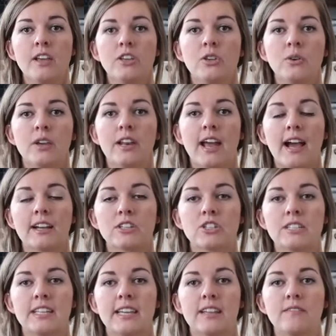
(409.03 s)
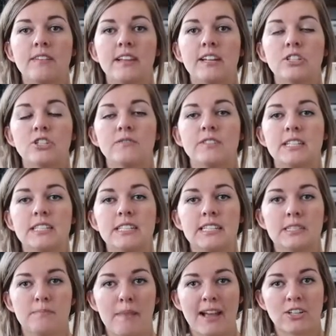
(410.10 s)
you can actually take advantage of
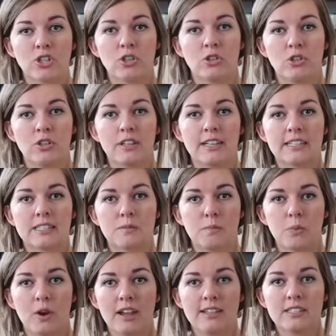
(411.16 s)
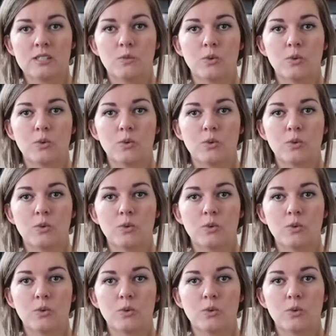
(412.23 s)
Disney's Magical Express,